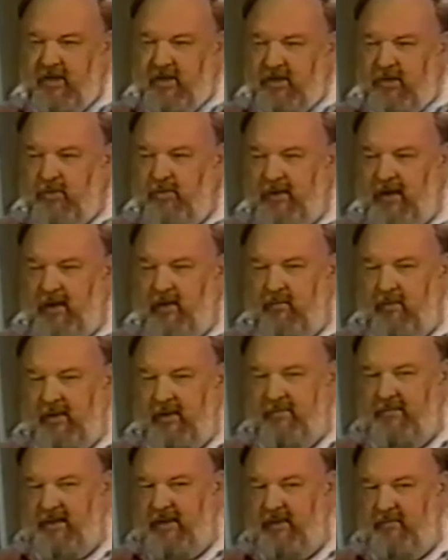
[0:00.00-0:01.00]
you now want
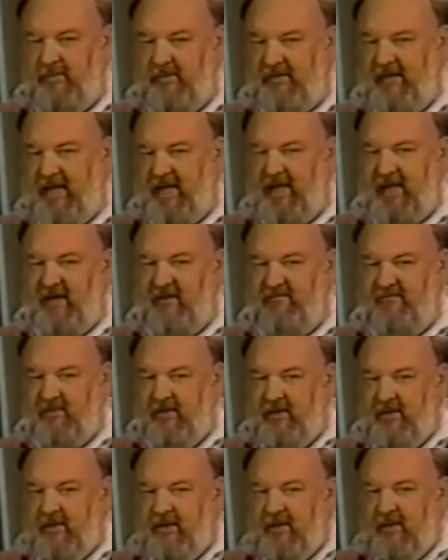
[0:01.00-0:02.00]
to be able to have
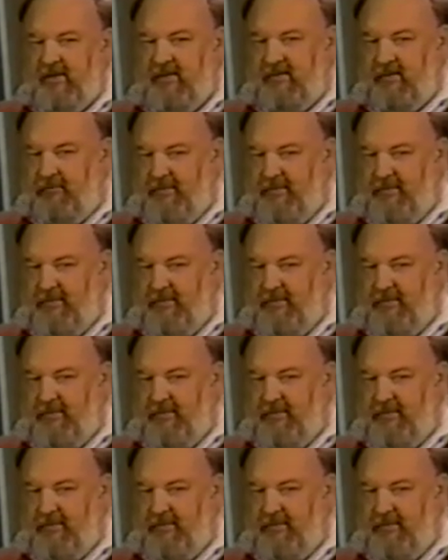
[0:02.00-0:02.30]
the